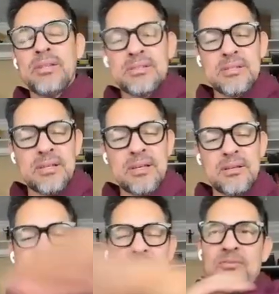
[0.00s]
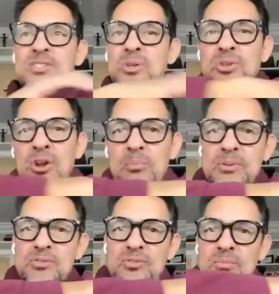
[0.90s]
This physical
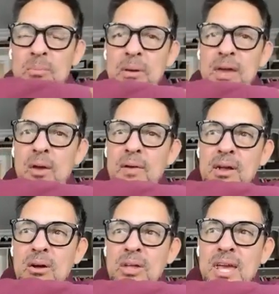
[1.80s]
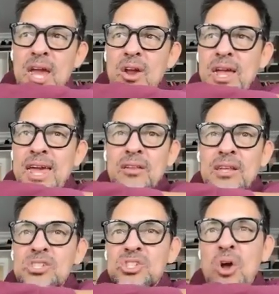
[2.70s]
therapist from the Bay Area called
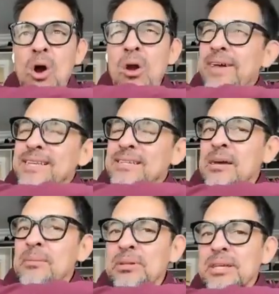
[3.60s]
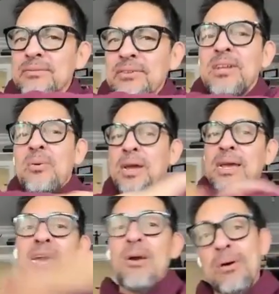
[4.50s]
Kelly Starrett, I believe. Anyway,
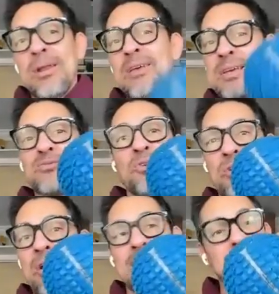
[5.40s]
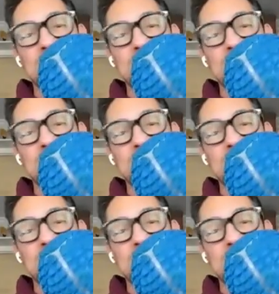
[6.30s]
get one of these for your knots.